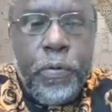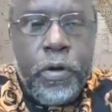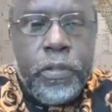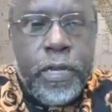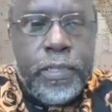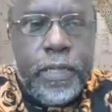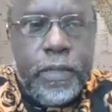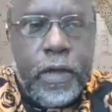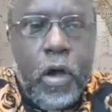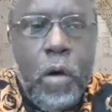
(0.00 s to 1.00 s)
project
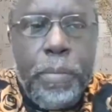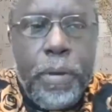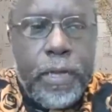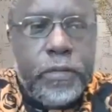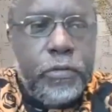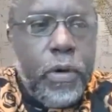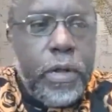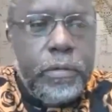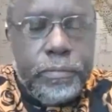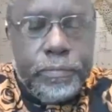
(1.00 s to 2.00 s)
is a complex
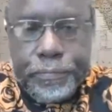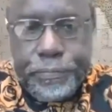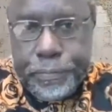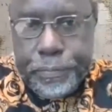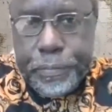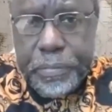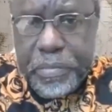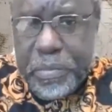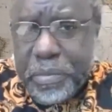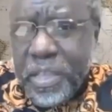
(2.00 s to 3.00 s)
one,
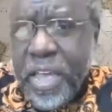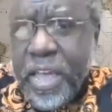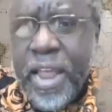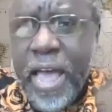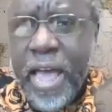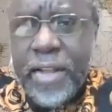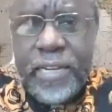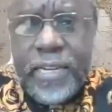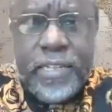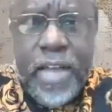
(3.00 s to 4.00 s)
and that
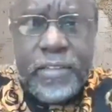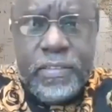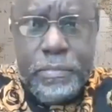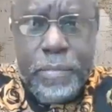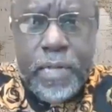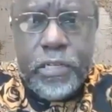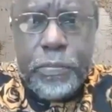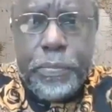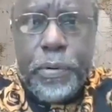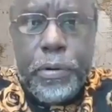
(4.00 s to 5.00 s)
it has
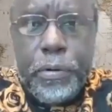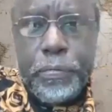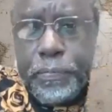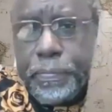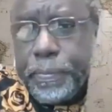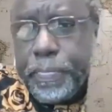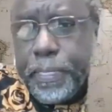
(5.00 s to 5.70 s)
multiple